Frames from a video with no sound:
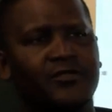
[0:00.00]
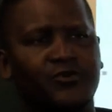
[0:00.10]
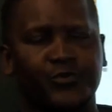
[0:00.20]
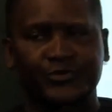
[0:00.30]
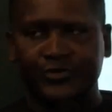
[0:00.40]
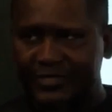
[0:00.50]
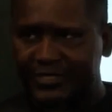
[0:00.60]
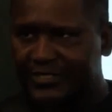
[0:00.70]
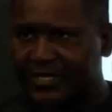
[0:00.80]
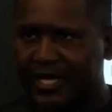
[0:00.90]
the
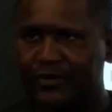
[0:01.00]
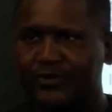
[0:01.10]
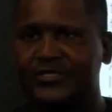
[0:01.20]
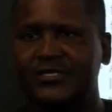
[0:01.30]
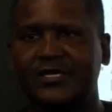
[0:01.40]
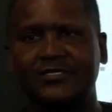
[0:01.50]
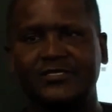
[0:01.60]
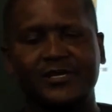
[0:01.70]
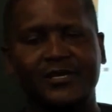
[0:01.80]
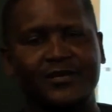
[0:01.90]
opportunities are a lot in
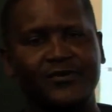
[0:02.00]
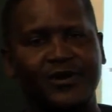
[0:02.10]
Nigeria,